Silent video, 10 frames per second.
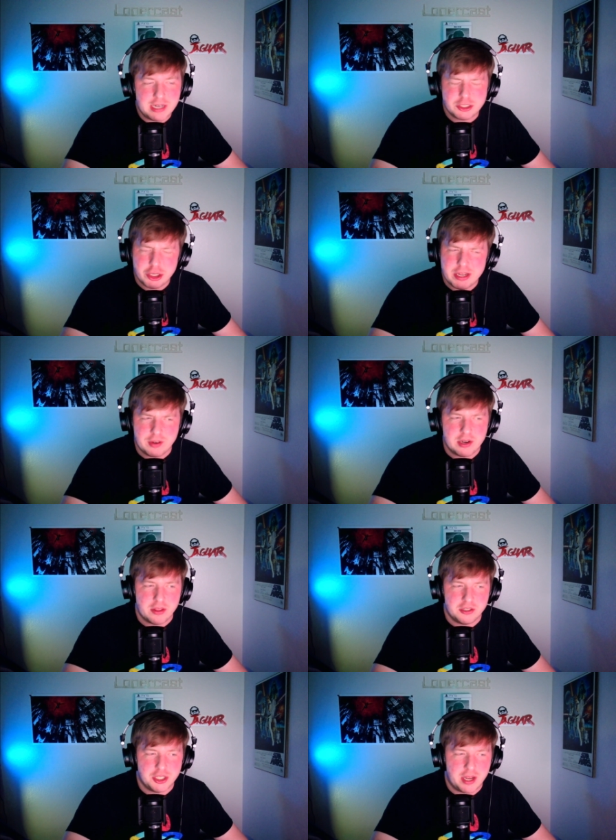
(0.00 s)
I should give it
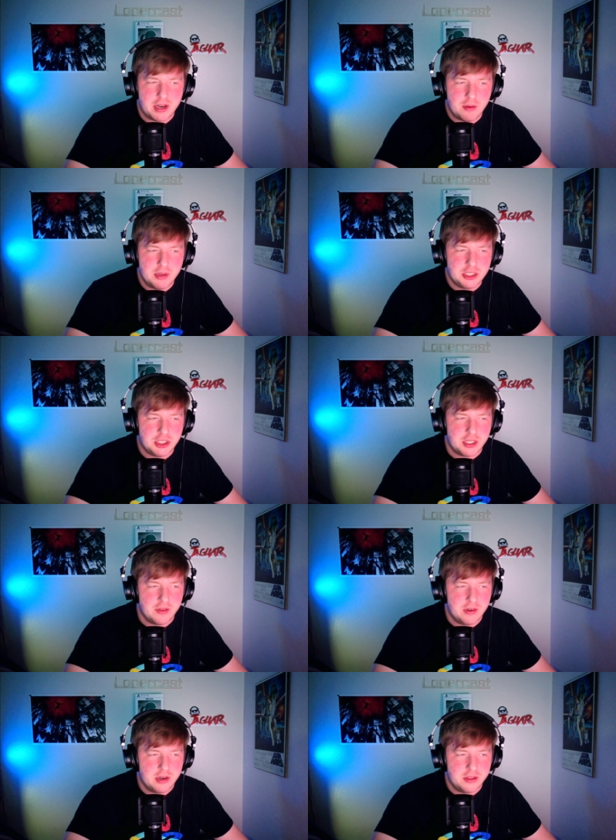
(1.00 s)
another shot. I really should give
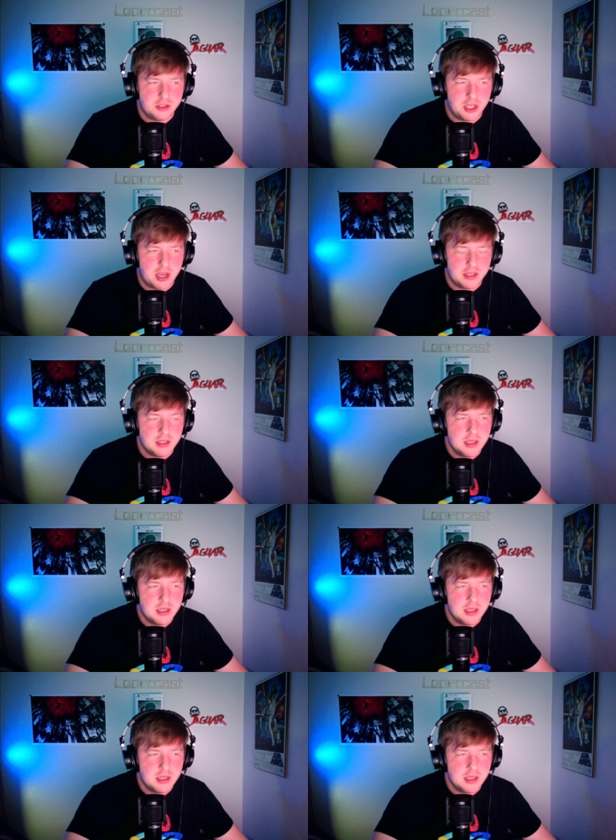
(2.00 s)
it another shot.